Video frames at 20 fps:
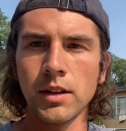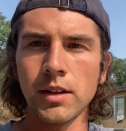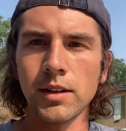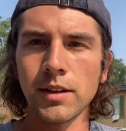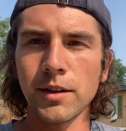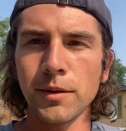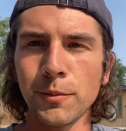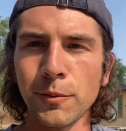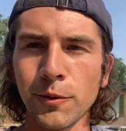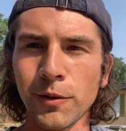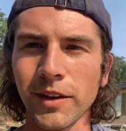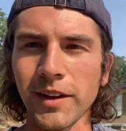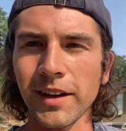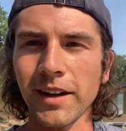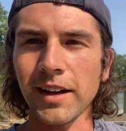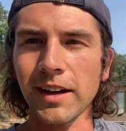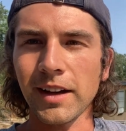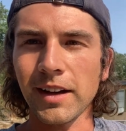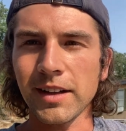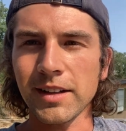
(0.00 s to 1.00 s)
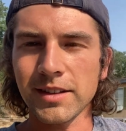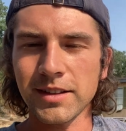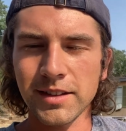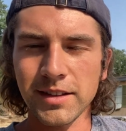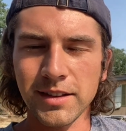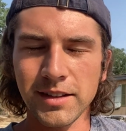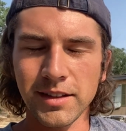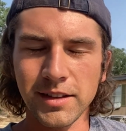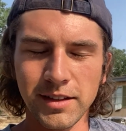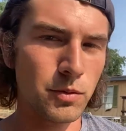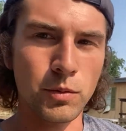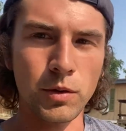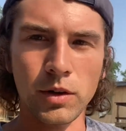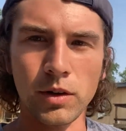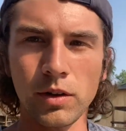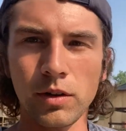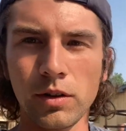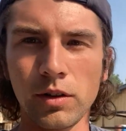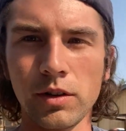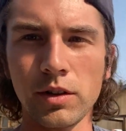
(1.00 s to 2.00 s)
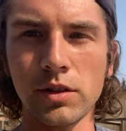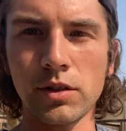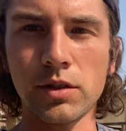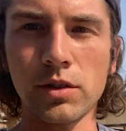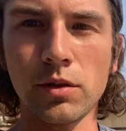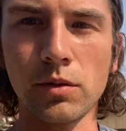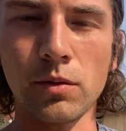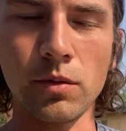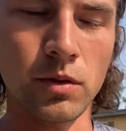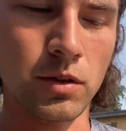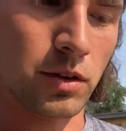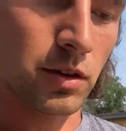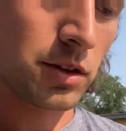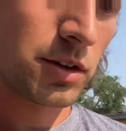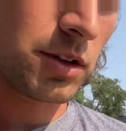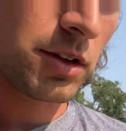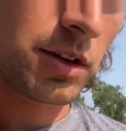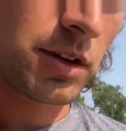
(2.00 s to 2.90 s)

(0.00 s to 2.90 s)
Good morning, guys. Working on this door